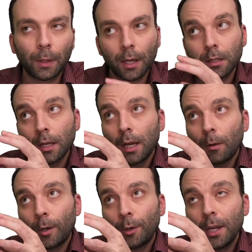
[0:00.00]
Because
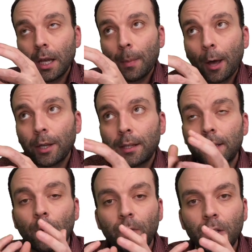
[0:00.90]
when you think about it, the
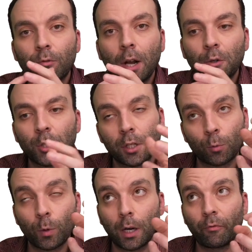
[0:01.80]
set of
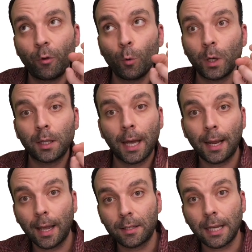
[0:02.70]
instructions, we are viewing that as